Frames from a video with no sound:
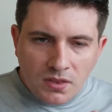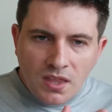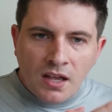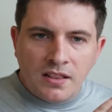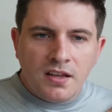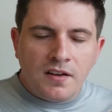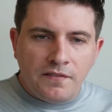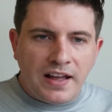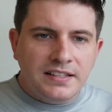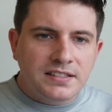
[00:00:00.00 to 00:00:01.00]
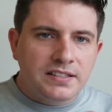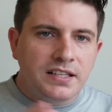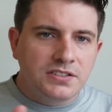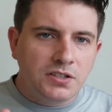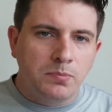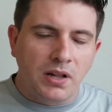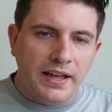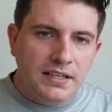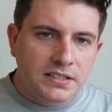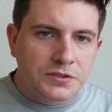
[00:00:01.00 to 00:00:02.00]
the events that took
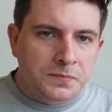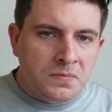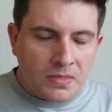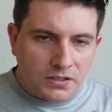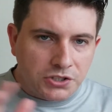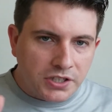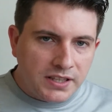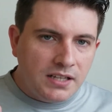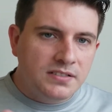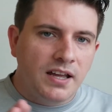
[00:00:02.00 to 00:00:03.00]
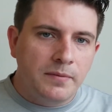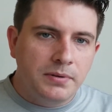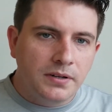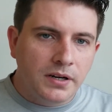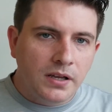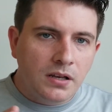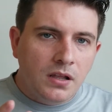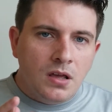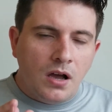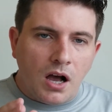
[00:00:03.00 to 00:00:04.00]
place during that time period
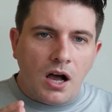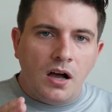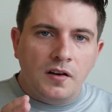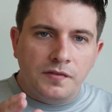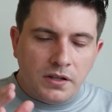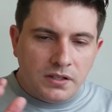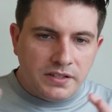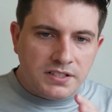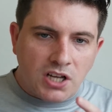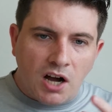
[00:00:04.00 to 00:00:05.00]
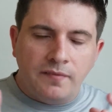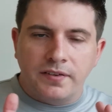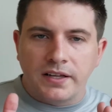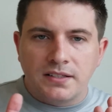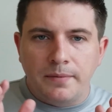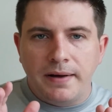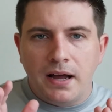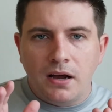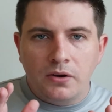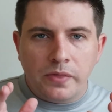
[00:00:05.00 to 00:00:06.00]
of this conflict
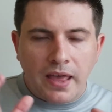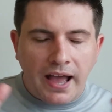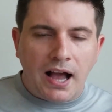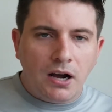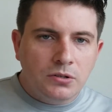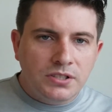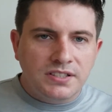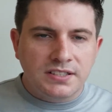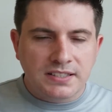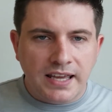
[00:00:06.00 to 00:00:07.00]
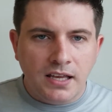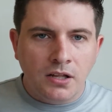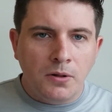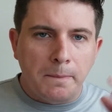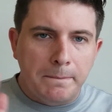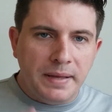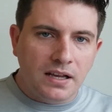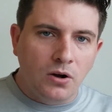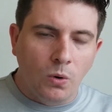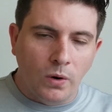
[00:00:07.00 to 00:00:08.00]
about how to scale
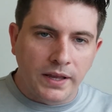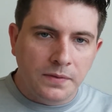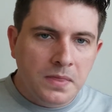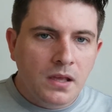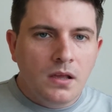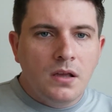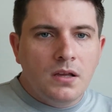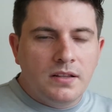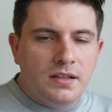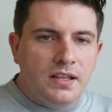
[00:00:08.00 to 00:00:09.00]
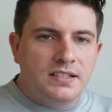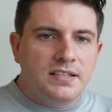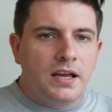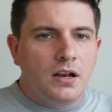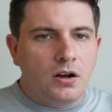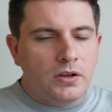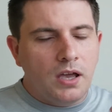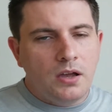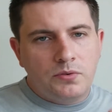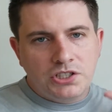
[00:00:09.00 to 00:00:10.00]
Bitcoin. They said,
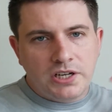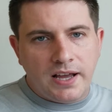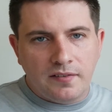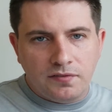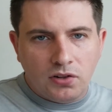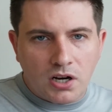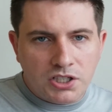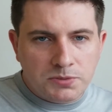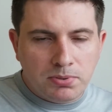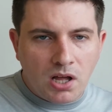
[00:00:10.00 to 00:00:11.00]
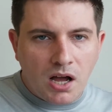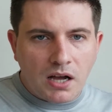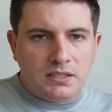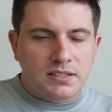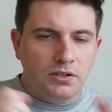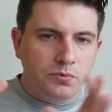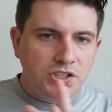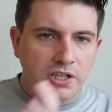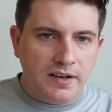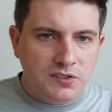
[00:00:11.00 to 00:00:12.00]
okay, we should have large blocks and we
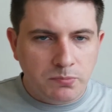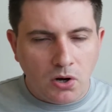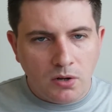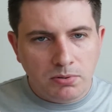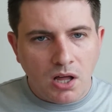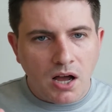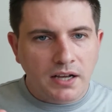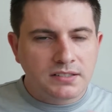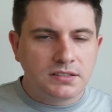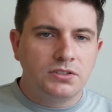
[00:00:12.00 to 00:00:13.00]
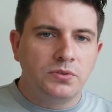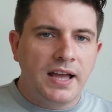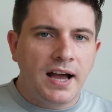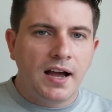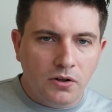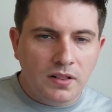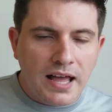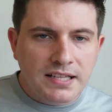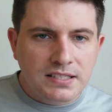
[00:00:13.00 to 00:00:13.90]
should have small blocks. Do we have less